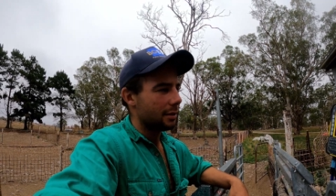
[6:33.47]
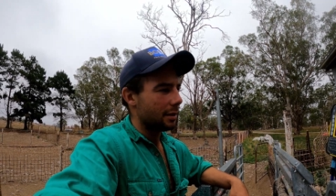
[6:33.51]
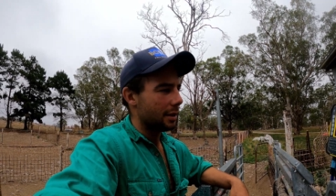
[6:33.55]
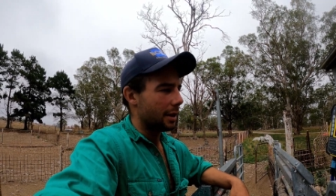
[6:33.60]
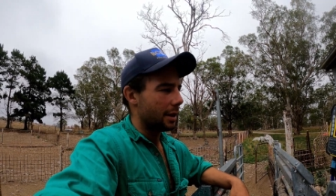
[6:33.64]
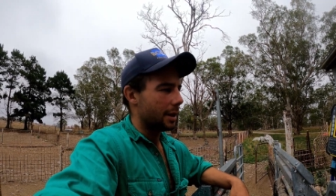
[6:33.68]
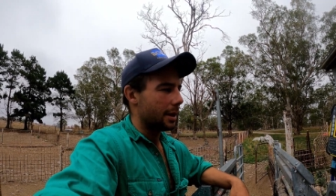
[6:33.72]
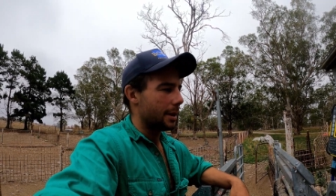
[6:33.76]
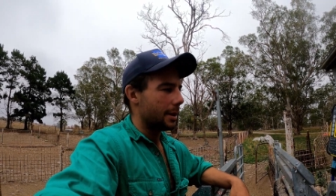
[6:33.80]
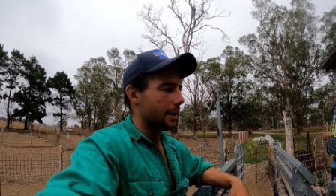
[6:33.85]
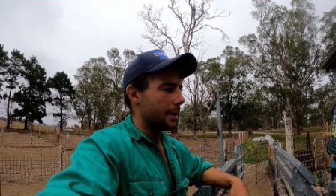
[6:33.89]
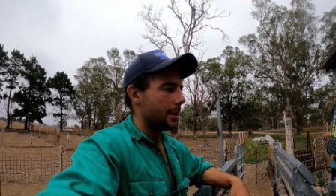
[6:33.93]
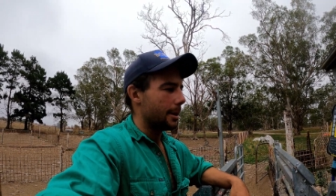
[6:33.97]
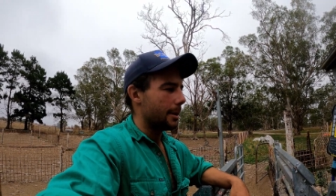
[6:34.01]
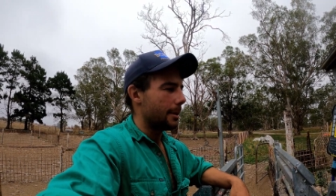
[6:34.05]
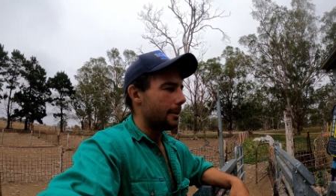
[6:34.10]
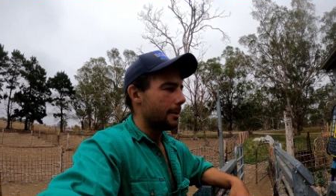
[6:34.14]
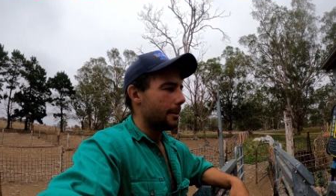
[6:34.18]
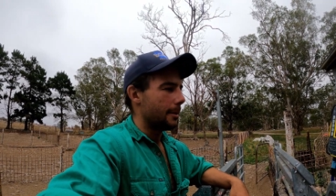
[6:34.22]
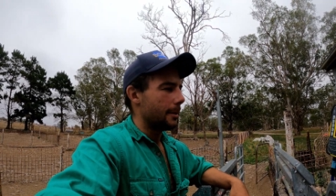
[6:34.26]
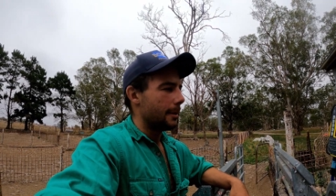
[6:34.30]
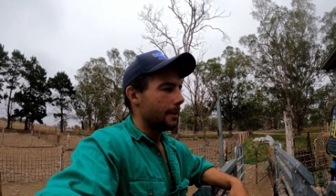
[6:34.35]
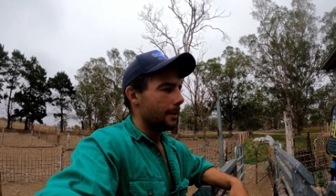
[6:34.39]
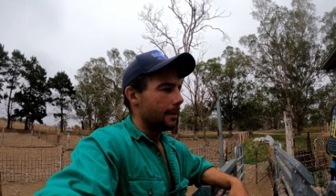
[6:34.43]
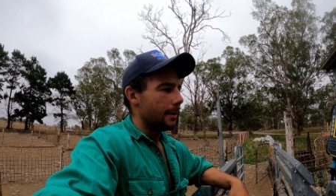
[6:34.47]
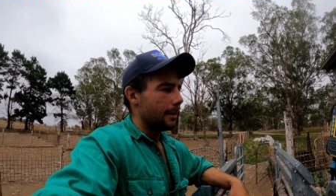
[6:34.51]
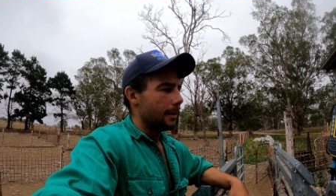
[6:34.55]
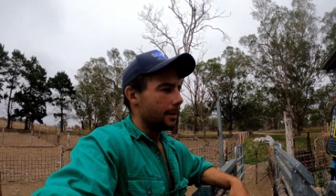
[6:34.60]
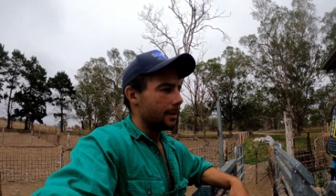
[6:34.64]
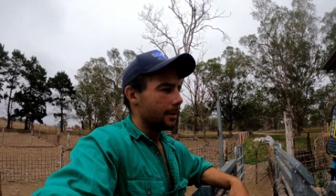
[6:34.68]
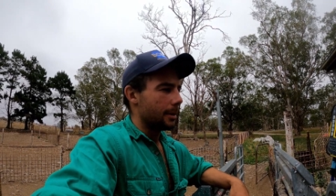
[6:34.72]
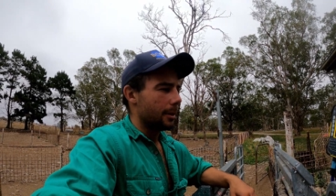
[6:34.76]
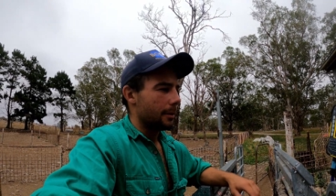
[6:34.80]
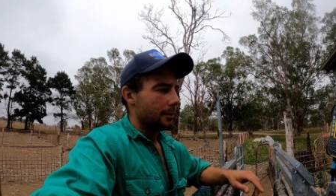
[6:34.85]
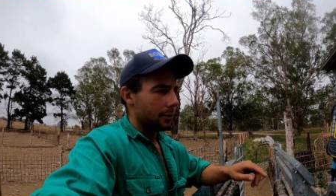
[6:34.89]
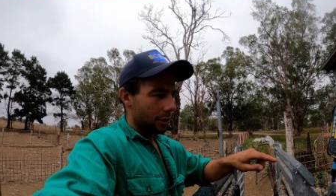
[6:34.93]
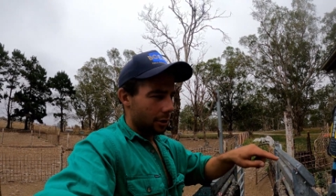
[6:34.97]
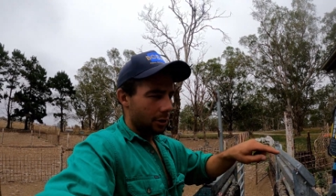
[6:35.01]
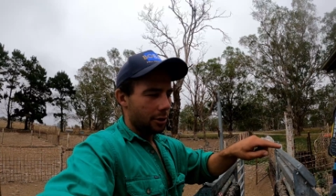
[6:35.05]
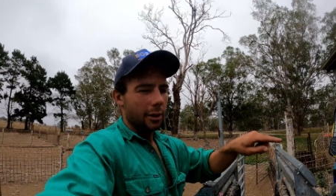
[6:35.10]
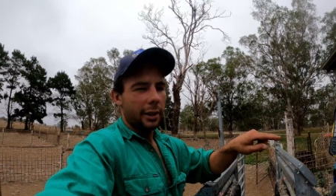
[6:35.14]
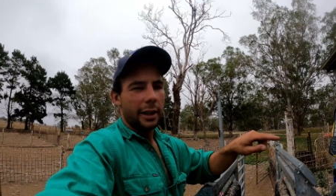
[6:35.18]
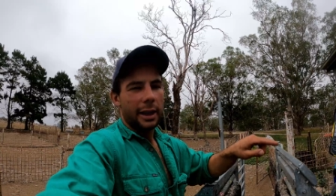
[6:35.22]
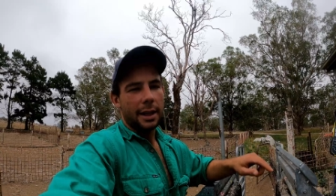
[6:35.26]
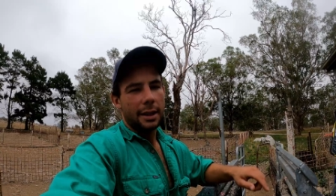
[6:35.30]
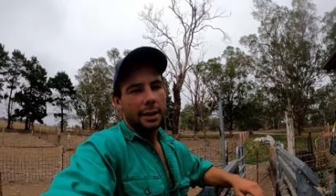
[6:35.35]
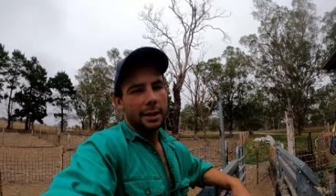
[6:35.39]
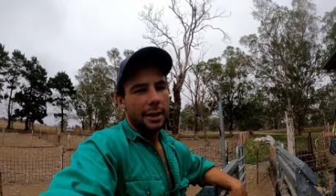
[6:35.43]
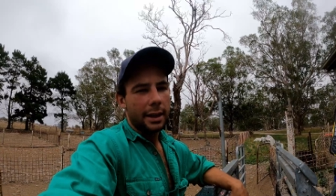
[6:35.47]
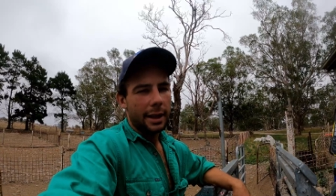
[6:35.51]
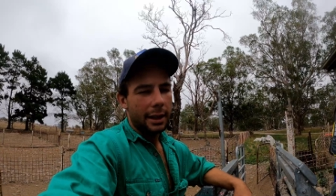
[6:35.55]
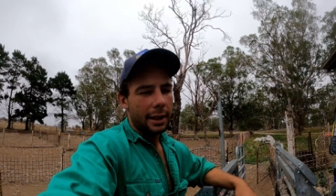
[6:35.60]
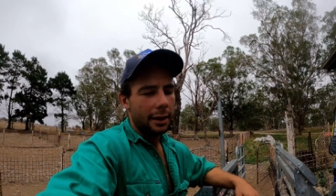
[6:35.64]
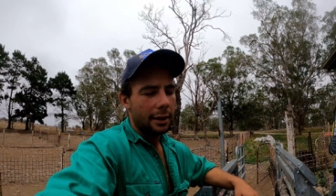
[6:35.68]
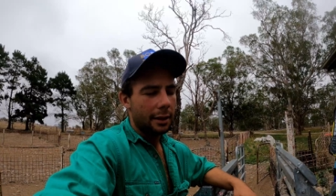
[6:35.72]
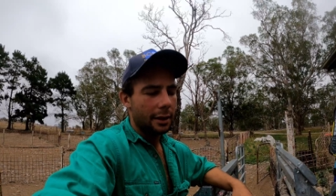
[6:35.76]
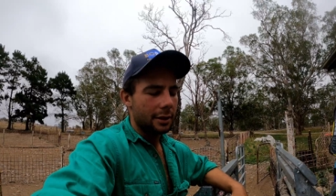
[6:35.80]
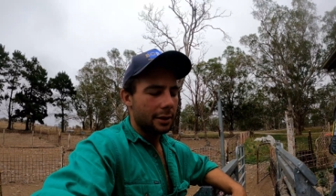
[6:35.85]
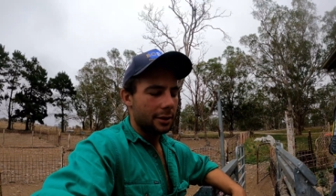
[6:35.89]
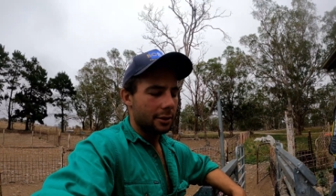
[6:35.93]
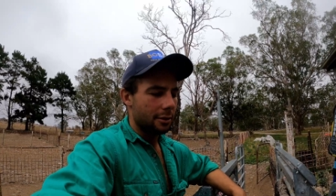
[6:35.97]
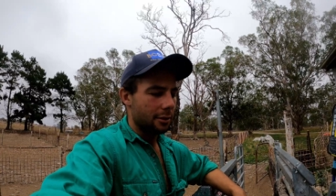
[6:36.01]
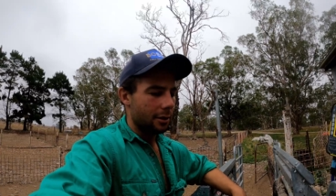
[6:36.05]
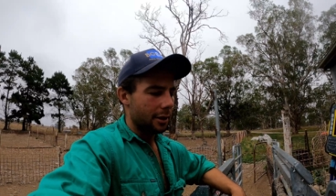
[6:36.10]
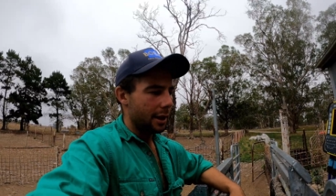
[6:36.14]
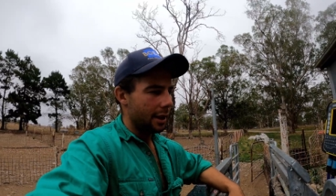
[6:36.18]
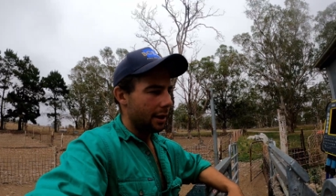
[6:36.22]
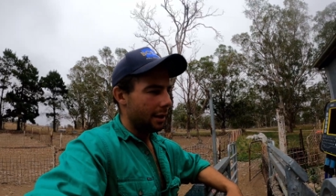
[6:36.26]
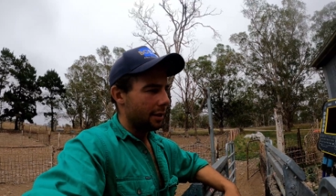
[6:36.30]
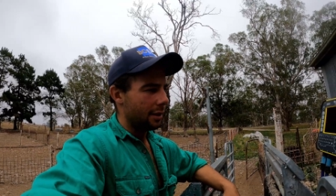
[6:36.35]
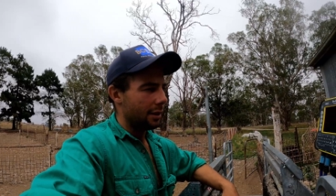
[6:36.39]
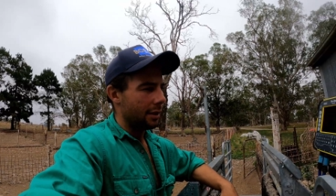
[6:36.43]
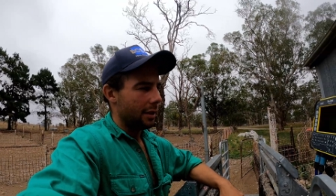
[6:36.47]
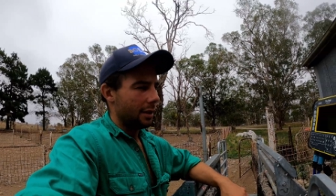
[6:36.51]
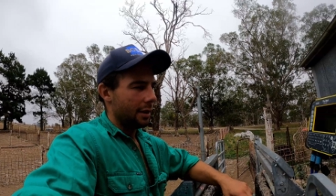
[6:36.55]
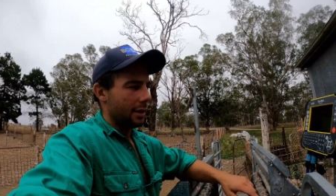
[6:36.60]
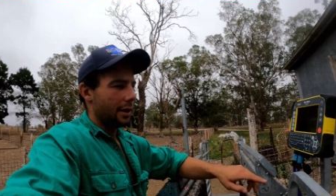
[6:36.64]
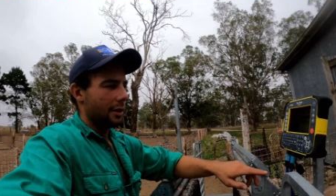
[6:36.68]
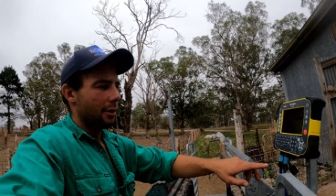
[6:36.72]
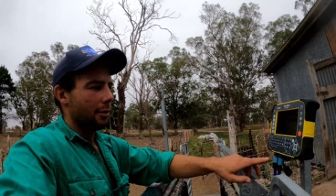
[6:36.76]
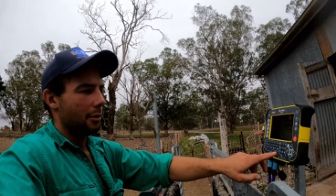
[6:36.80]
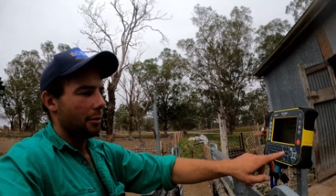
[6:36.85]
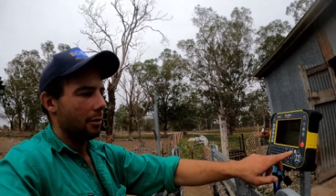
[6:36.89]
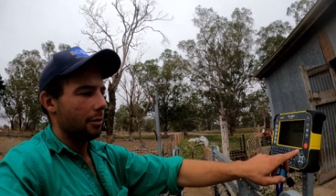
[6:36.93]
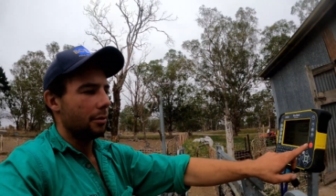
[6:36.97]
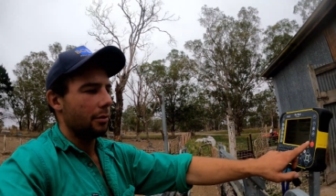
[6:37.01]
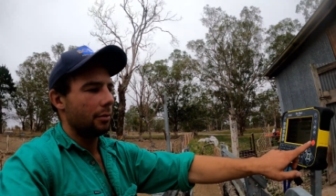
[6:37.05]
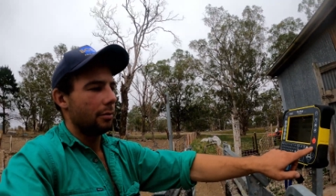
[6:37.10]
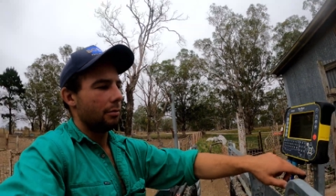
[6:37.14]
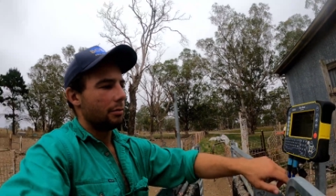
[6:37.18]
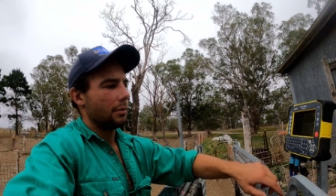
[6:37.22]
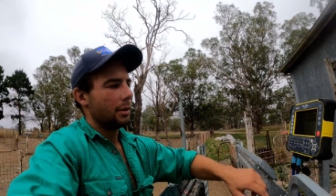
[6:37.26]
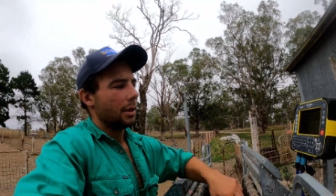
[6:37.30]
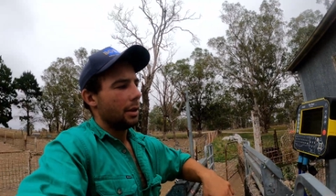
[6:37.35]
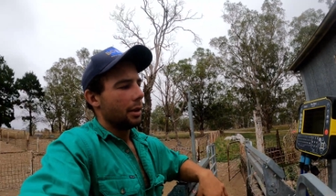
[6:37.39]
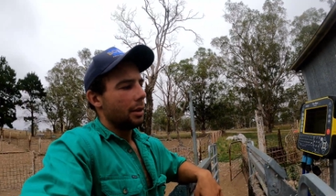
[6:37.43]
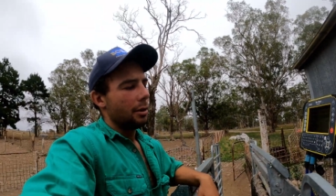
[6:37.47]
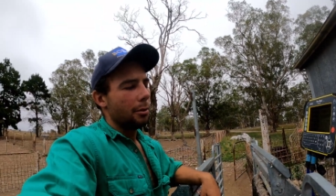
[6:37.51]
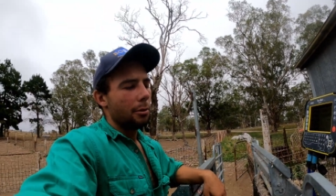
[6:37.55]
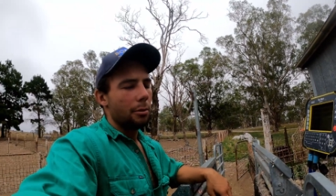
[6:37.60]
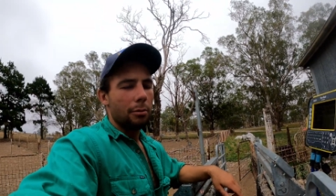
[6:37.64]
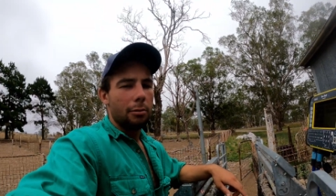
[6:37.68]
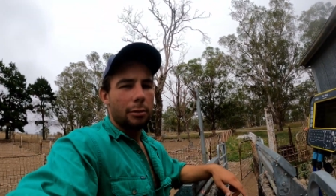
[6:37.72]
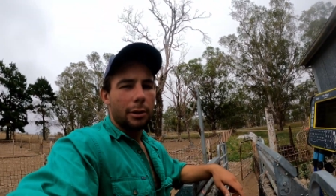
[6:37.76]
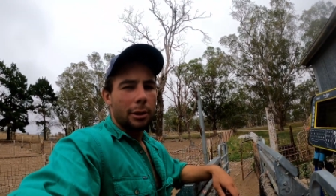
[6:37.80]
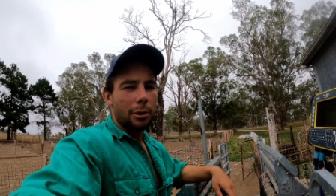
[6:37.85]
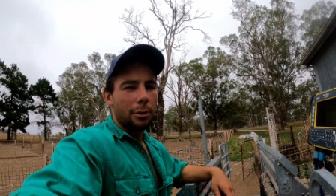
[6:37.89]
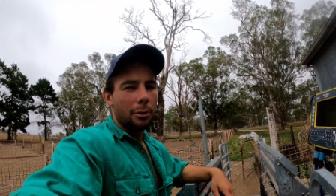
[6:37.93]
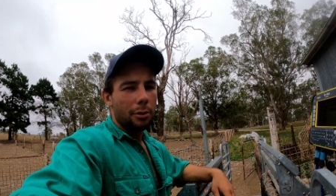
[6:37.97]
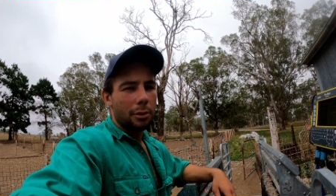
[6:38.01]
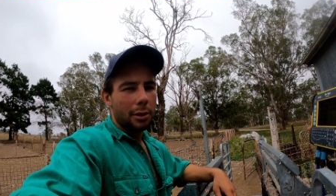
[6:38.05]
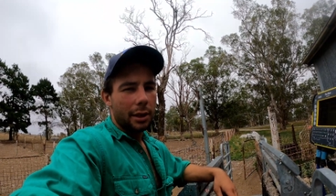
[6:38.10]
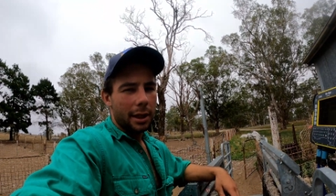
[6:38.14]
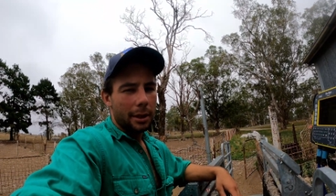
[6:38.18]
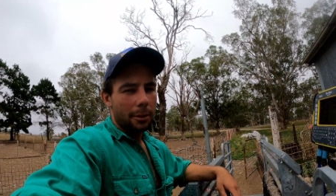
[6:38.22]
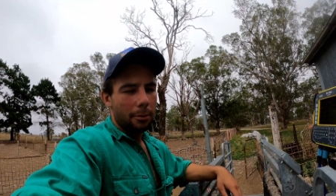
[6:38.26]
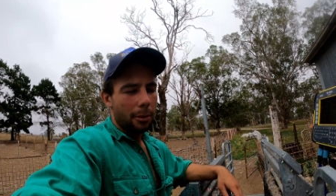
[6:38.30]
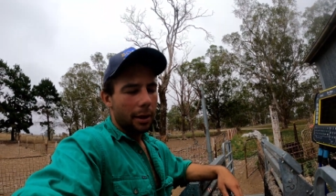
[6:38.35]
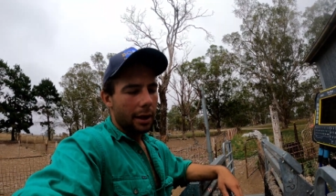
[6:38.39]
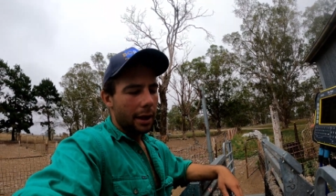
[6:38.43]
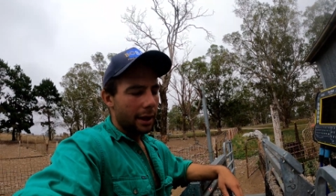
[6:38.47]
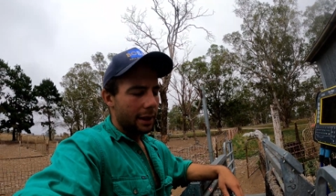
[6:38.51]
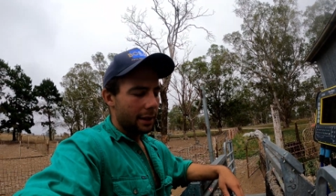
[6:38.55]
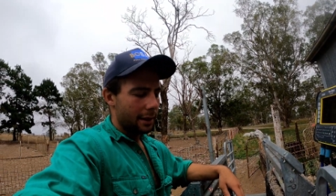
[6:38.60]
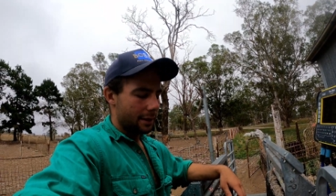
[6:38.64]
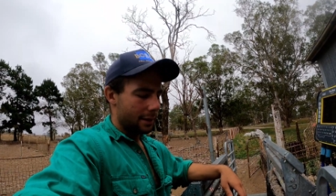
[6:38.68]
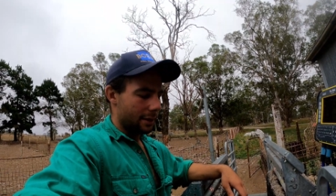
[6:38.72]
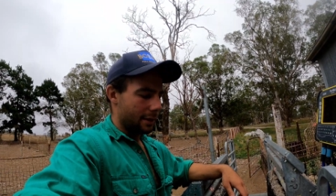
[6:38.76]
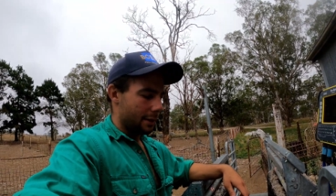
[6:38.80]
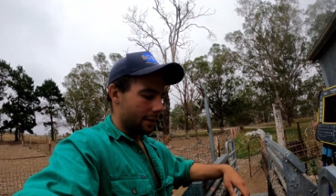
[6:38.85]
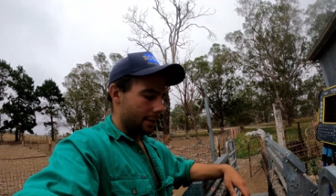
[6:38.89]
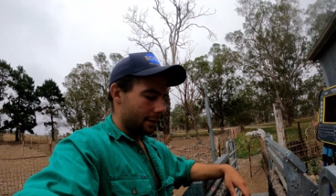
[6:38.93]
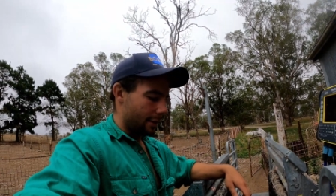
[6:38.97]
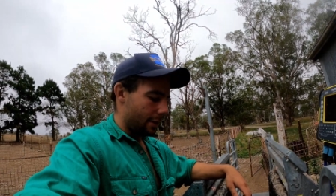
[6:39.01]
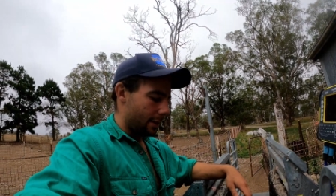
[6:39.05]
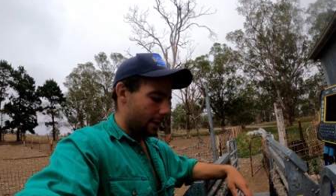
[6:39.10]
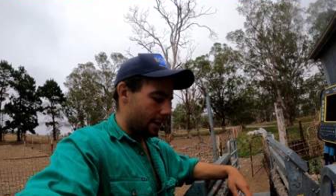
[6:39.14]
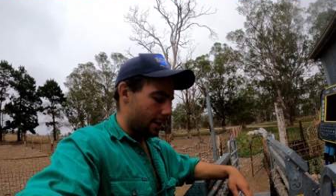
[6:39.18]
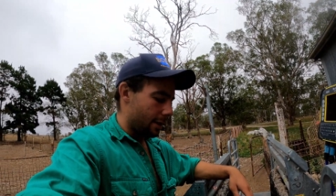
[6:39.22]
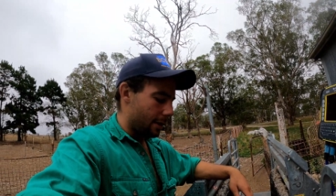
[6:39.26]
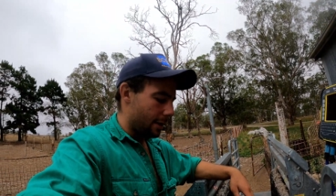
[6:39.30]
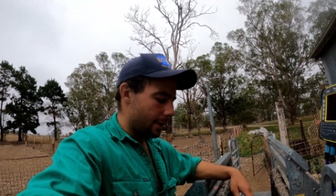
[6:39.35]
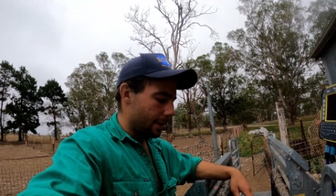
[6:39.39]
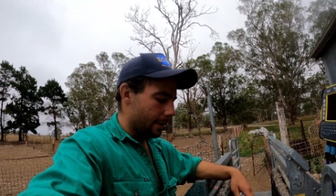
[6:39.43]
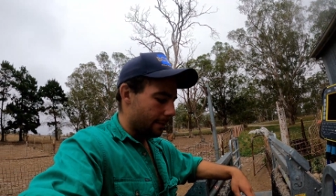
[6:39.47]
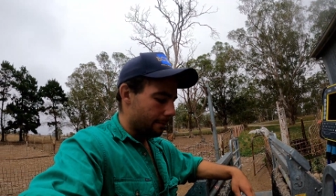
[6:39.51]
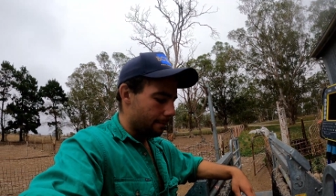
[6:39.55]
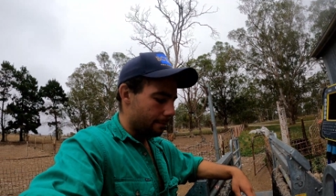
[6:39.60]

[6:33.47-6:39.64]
So I've just got to enter that in the screen, and then I'll record their weights. And